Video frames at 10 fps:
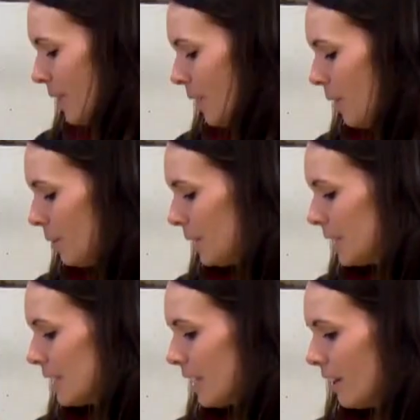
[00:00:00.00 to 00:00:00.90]
The
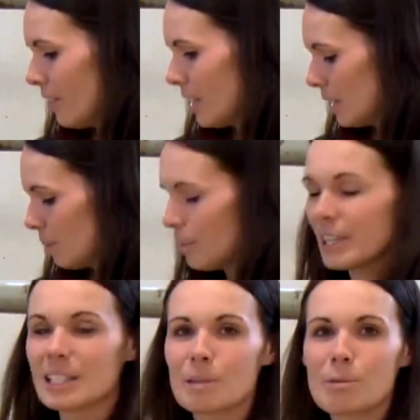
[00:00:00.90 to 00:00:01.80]
owners of this
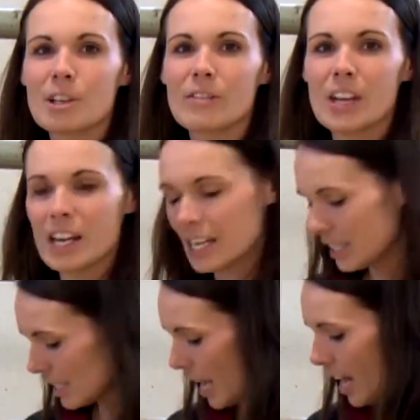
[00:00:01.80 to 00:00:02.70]
place
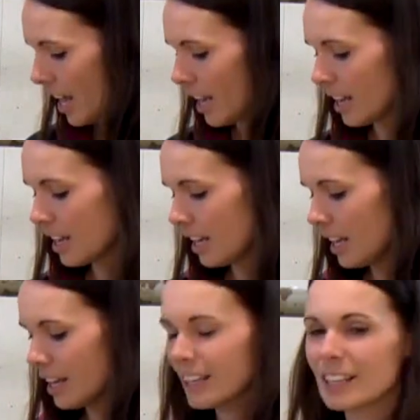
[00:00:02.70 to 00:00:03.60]
previous, uh,
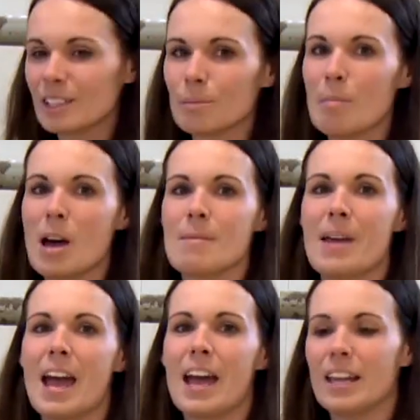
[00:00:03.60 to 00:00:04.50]
his mom
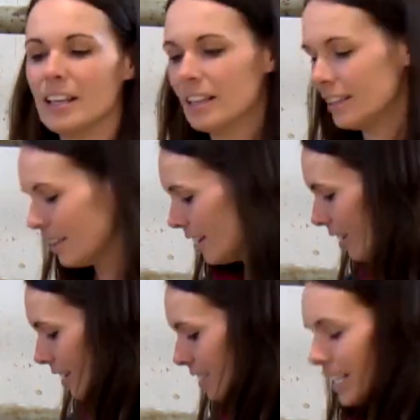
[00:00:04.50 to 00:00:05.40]
had in
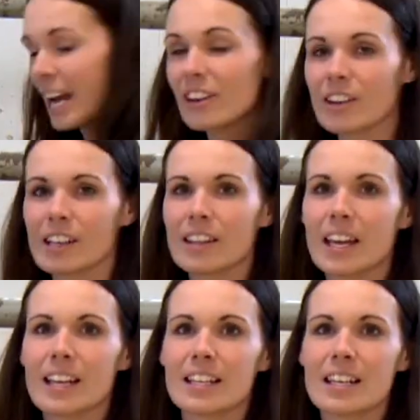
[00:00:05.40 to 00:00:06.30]
her diary
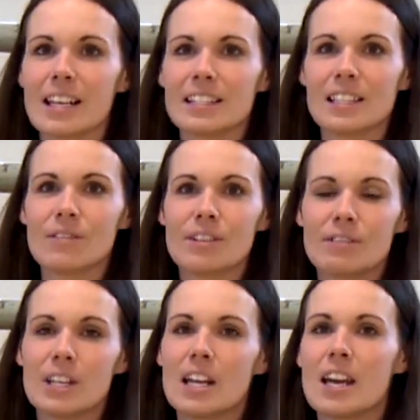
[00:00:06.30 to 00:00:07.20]
that in nineteen
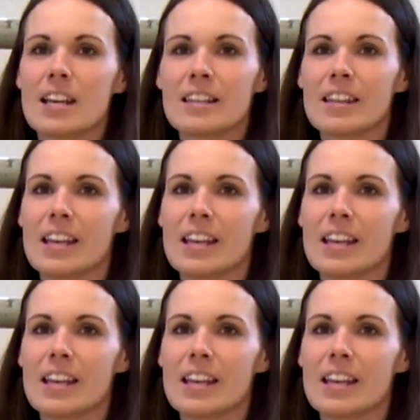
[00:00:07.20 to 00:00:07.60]
fifty-nine